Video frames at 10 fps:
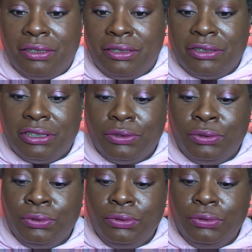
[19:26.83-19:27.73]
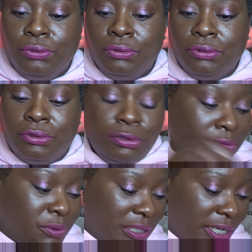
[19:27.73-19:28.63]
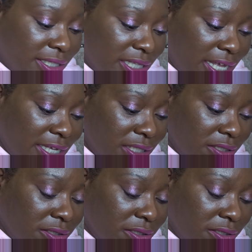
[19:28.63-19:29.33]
So, ooh. Ooh, we like that.